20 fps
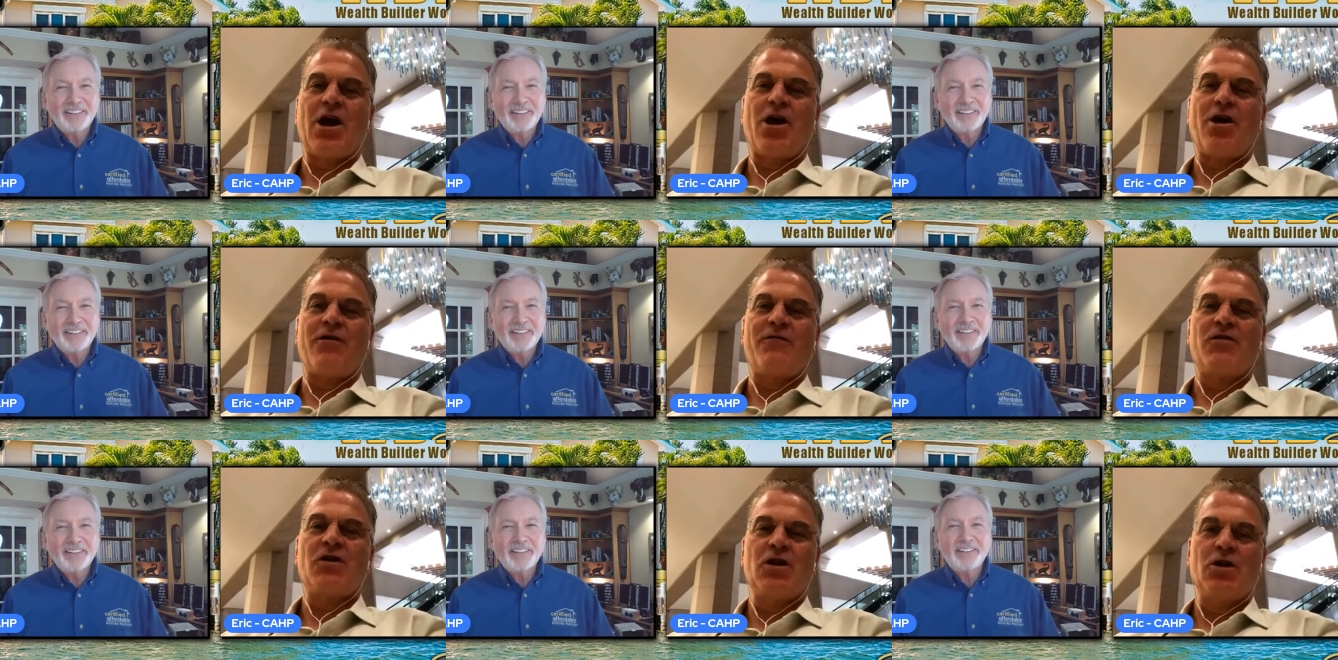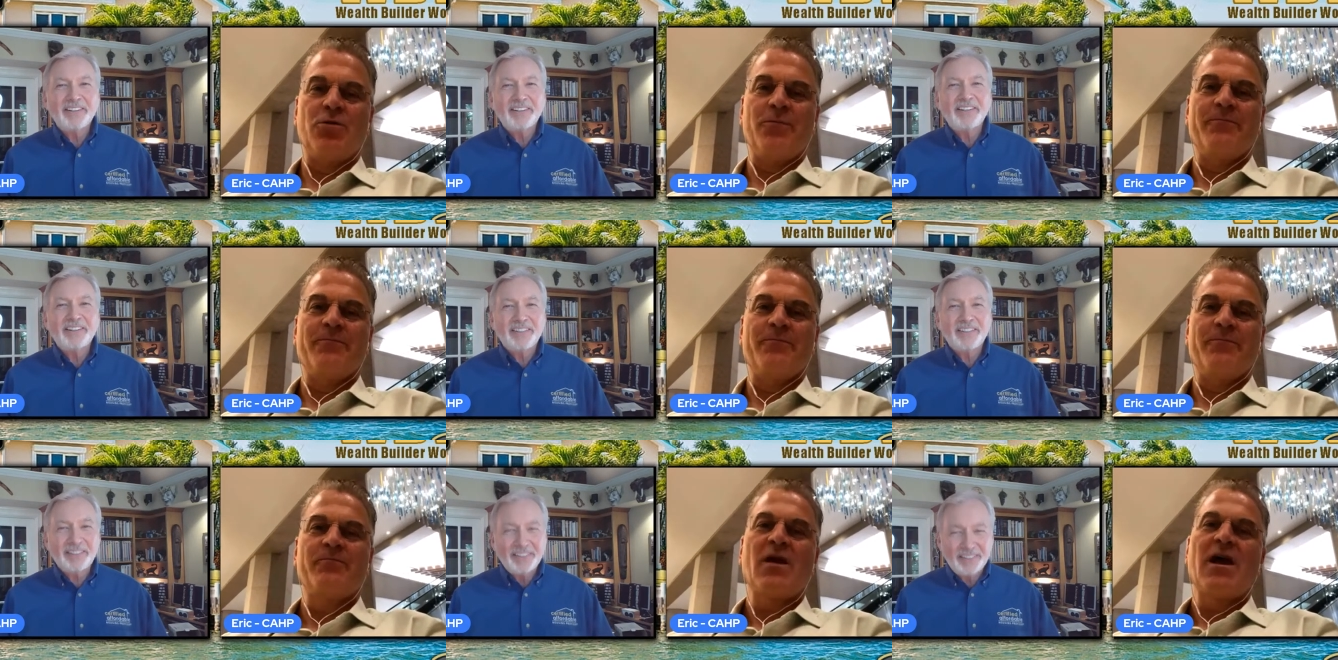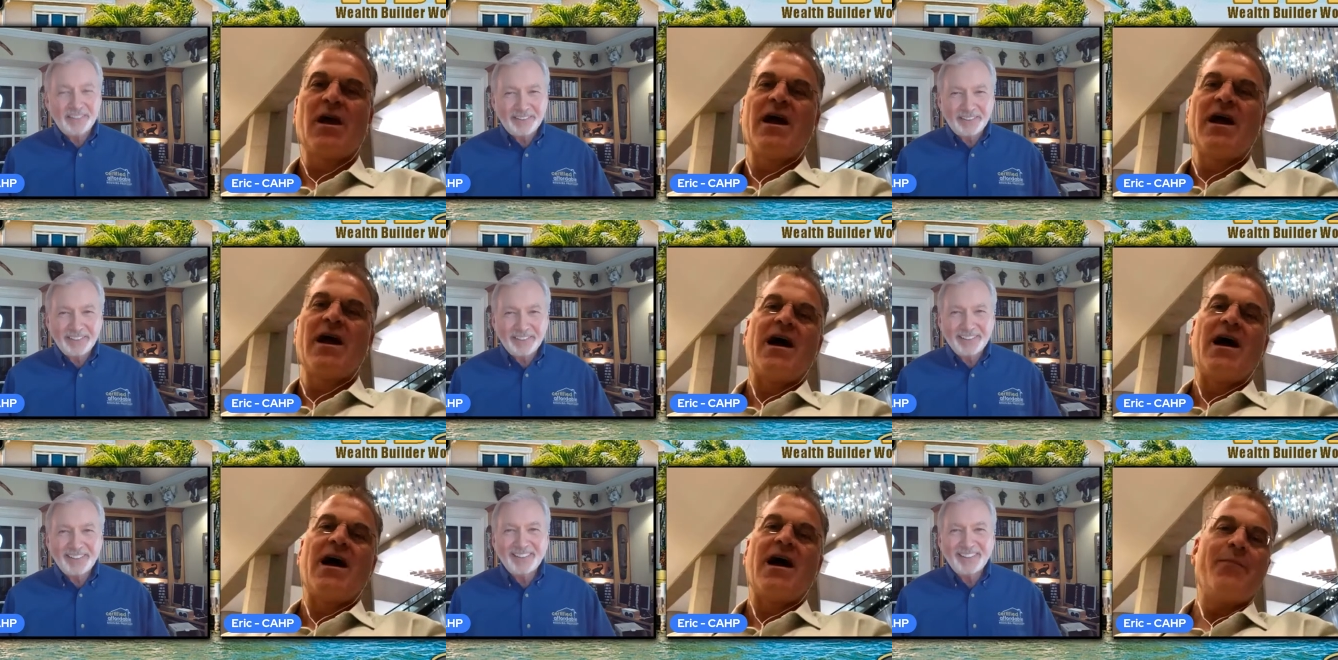Speaker 1: care of you.
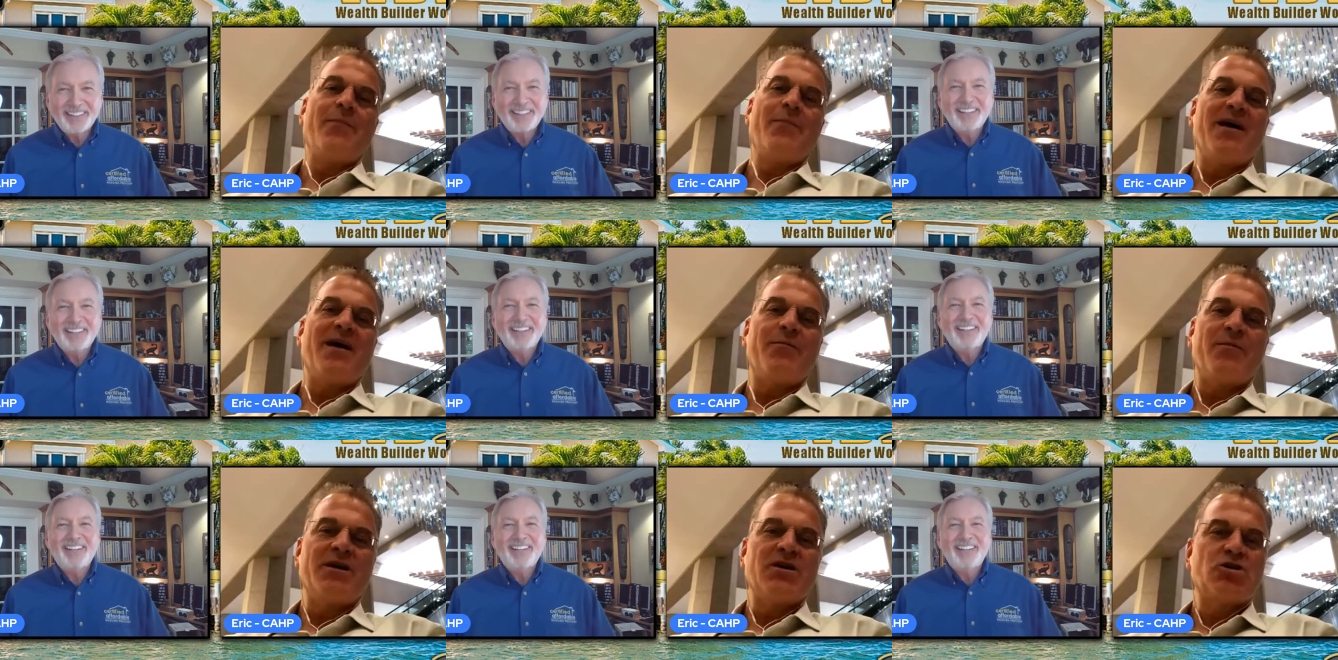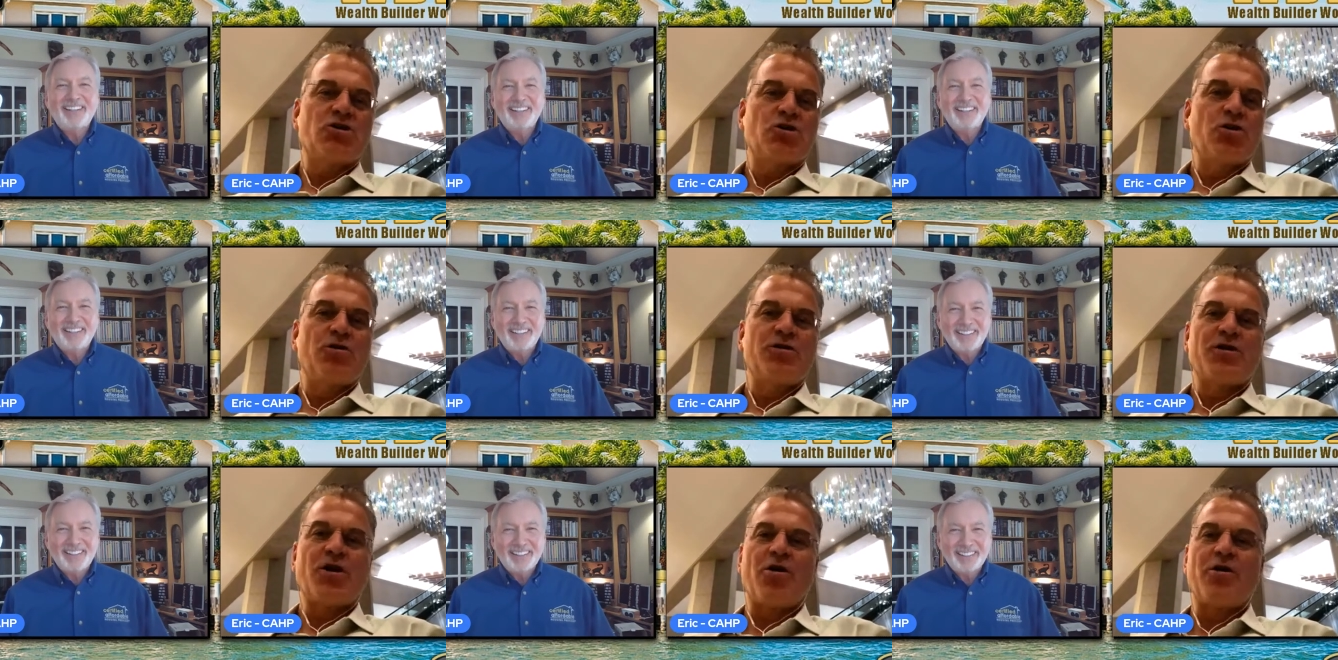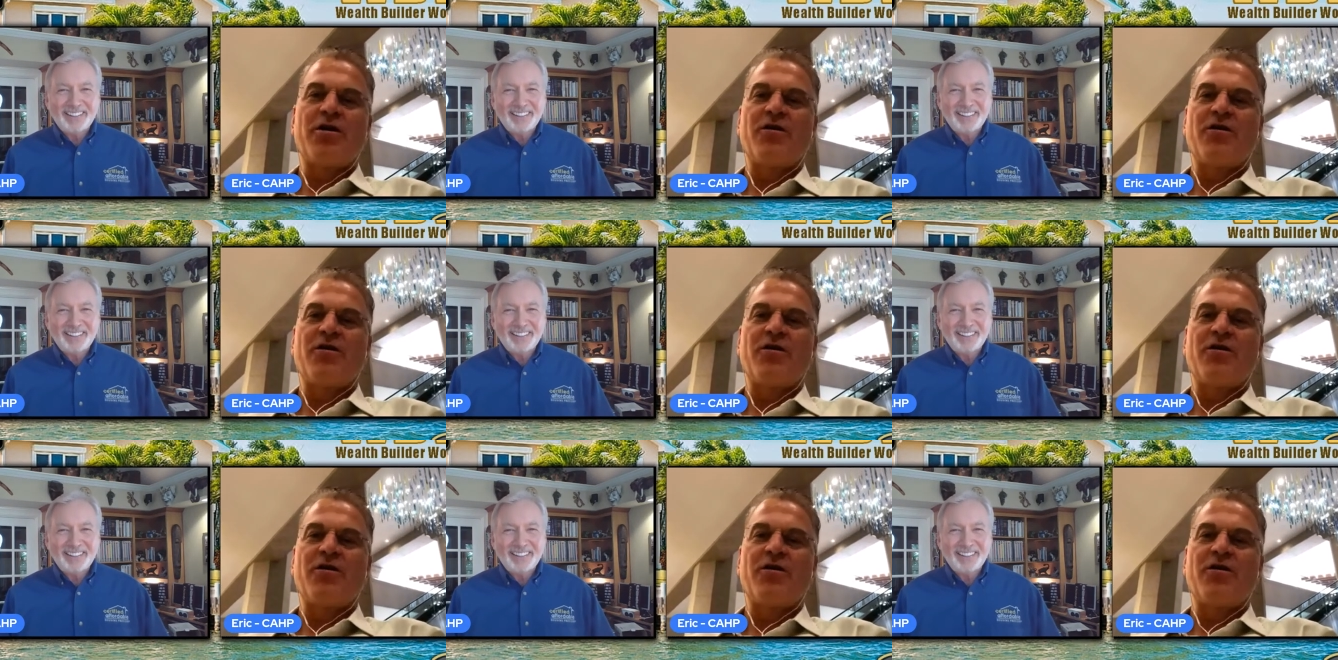And that may have been true